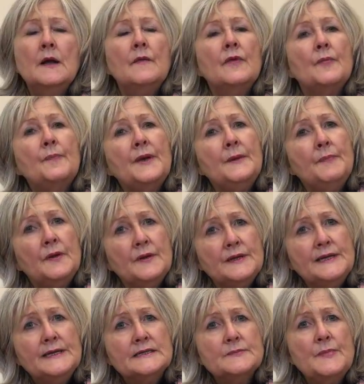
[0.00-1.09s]
The people that
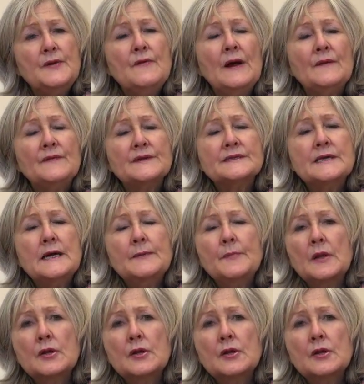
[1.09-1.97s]
need to be around the table